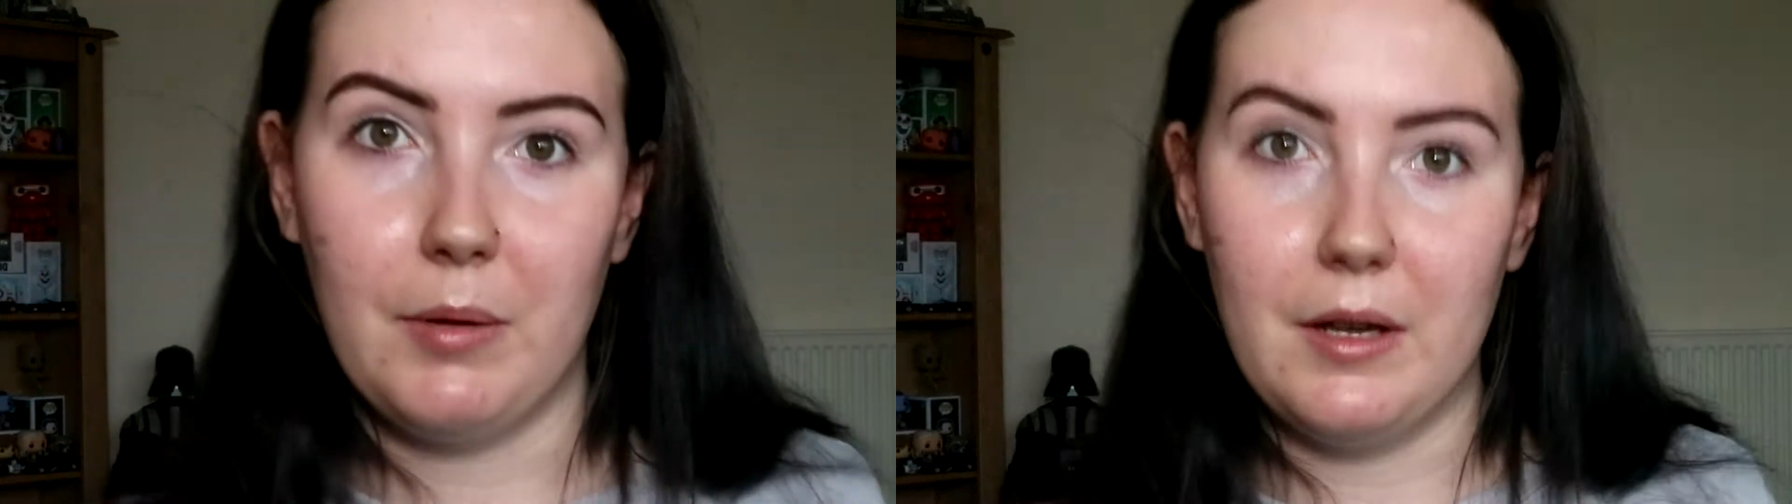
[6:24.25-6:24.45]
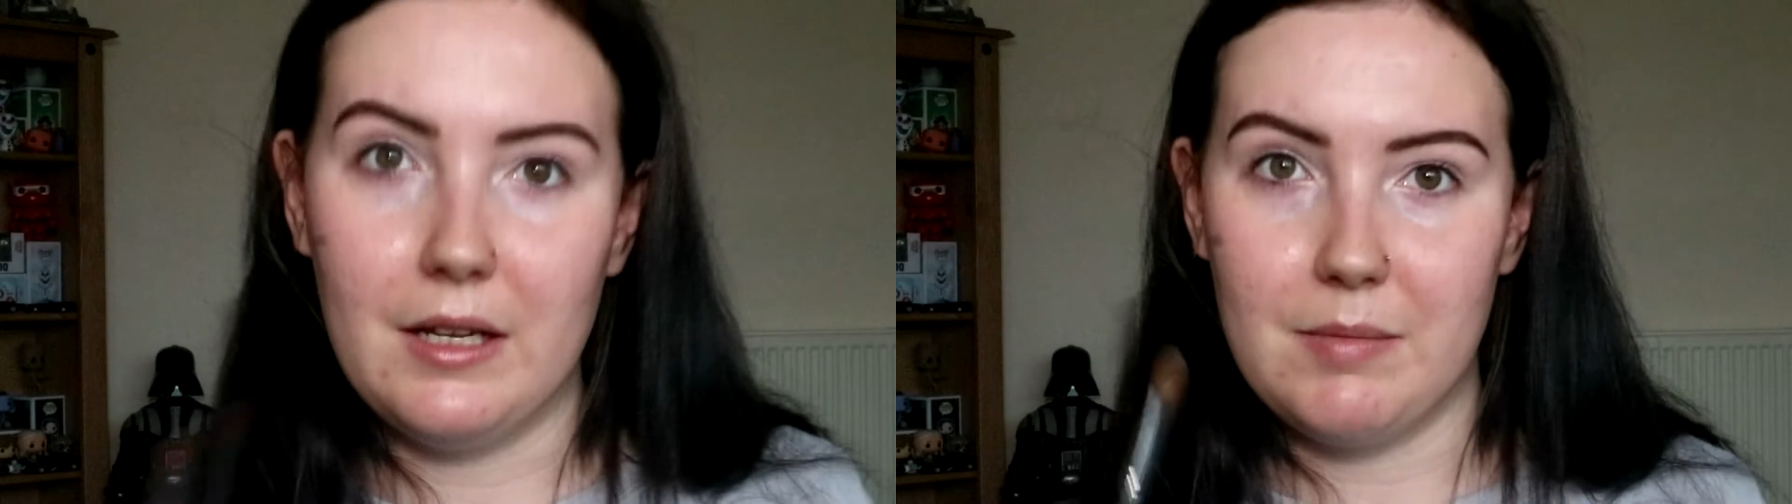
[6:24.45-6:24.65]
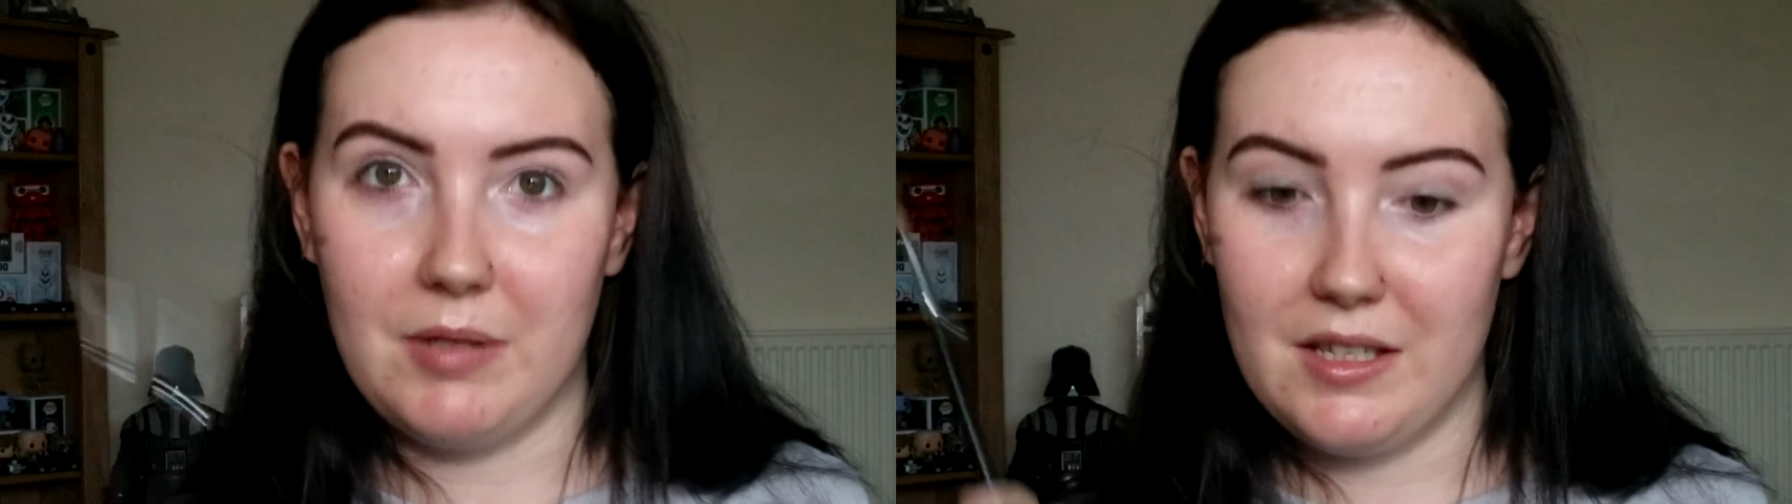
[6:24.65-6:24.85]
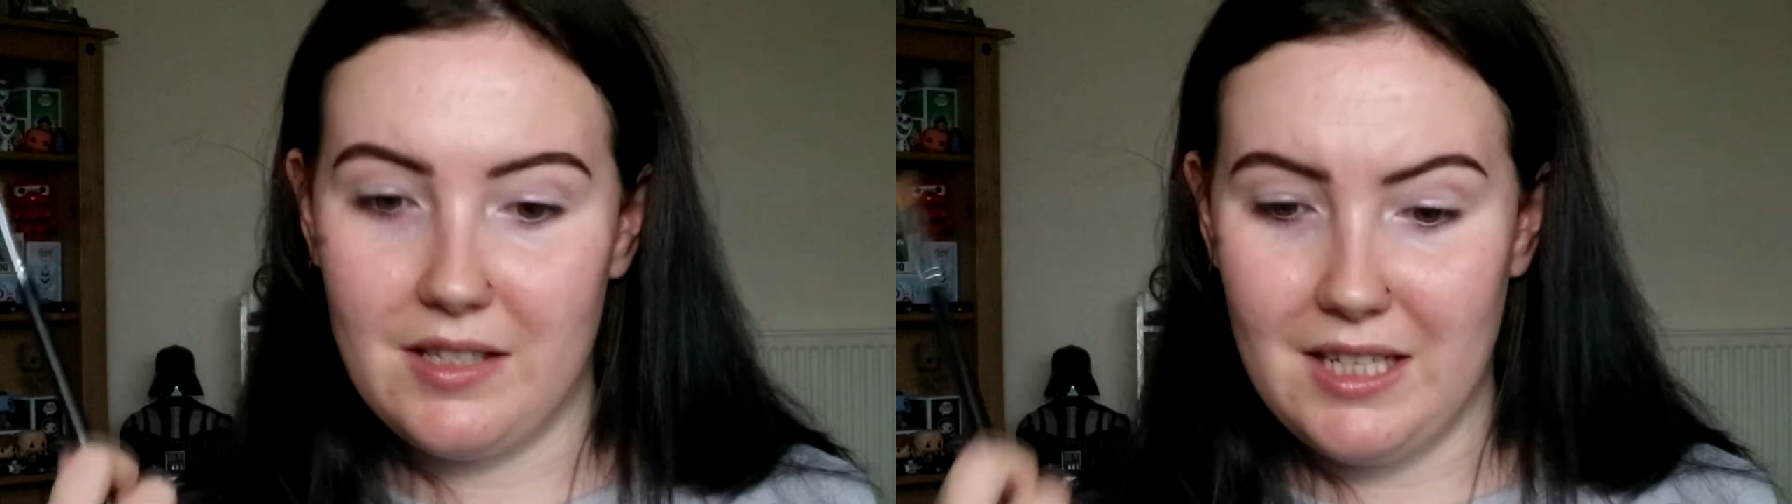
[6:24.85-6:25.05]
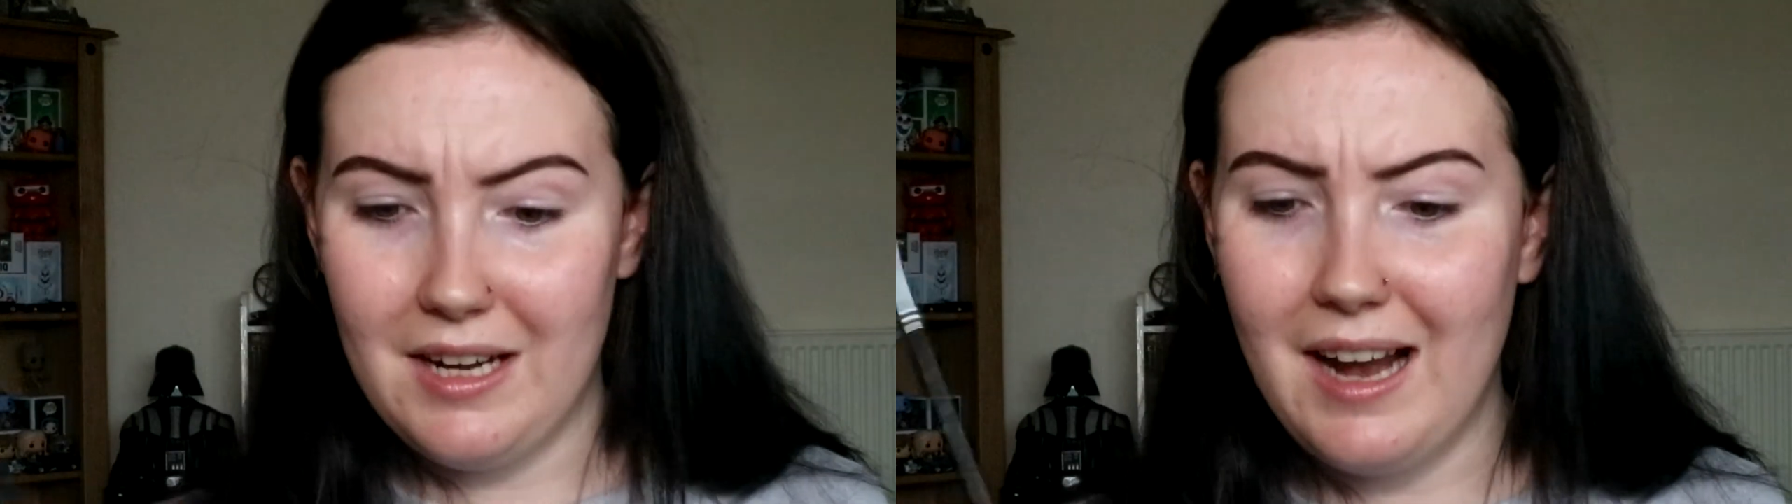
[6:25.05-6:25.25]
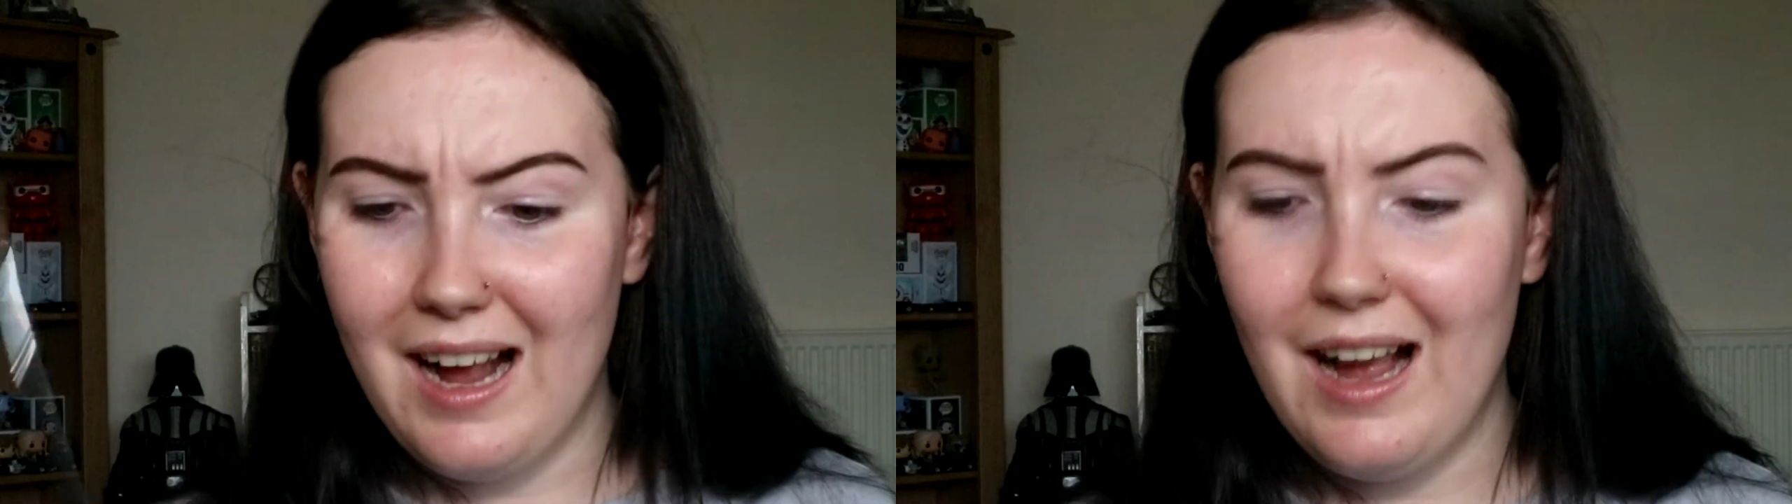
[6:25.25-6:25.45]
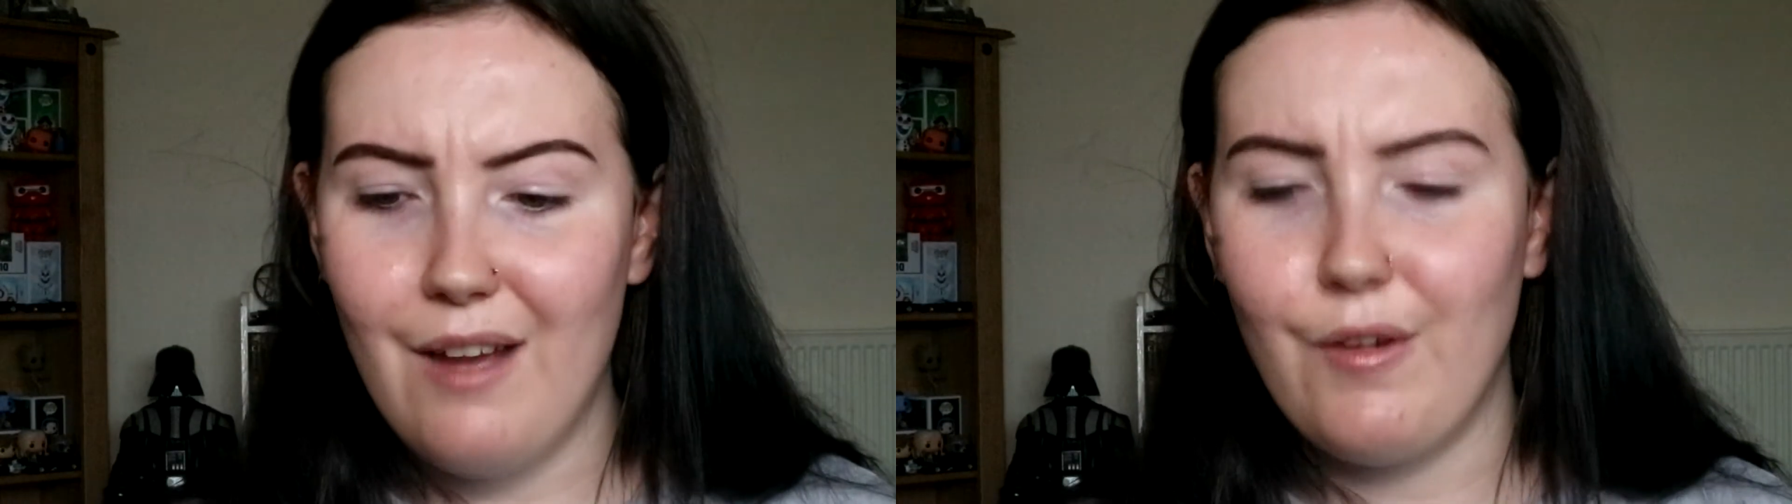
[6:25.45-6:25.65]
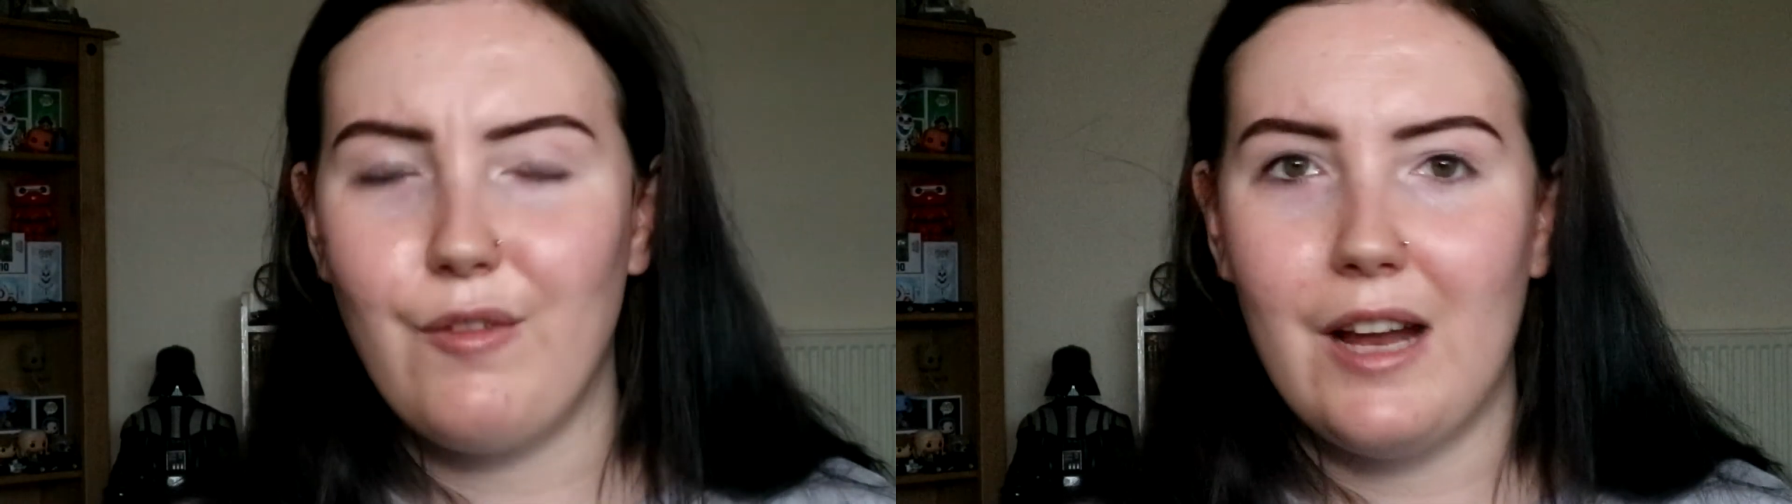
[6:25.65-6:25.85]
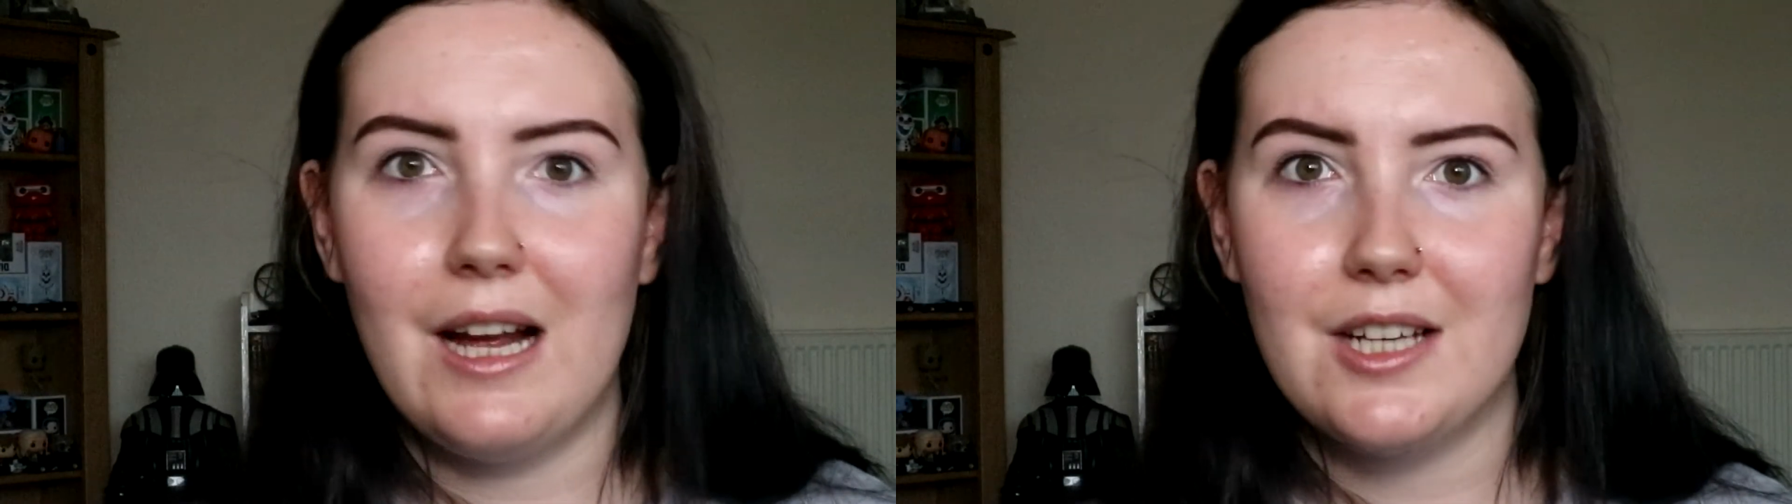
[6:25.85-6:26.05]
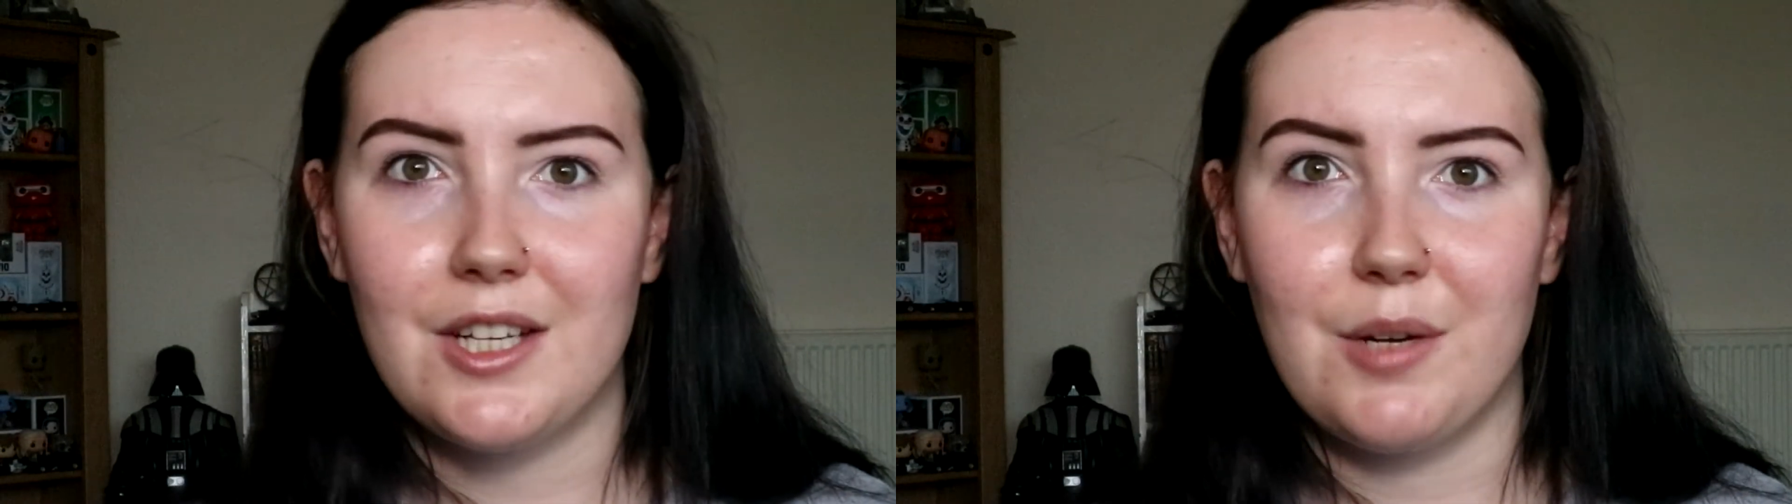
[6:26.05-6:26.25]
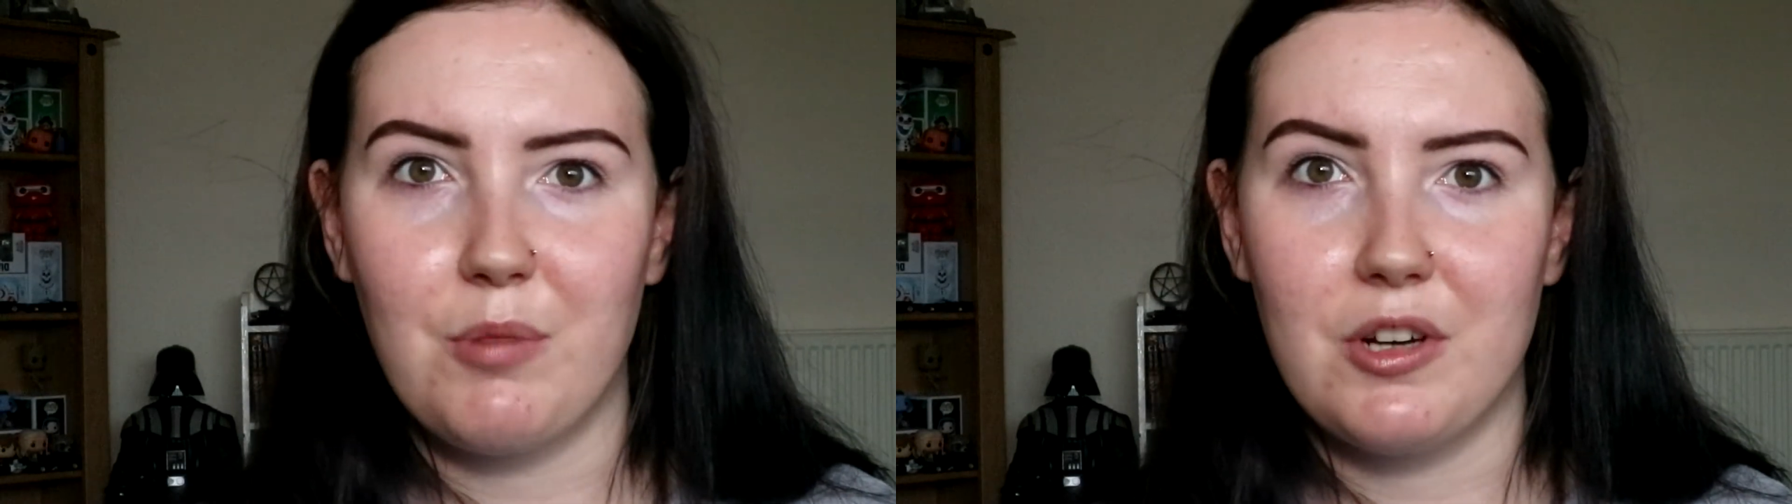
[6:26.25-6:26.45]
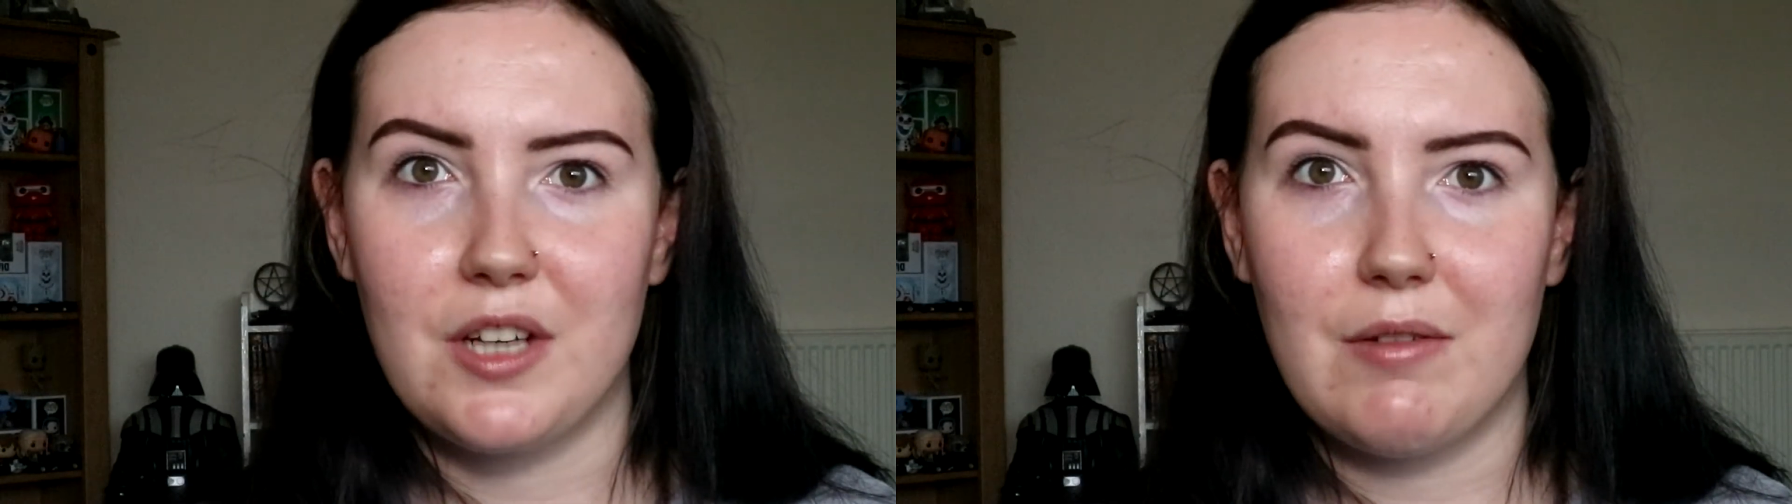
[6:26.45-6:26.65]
but it's because they didn't have a flat eyeshadow brush.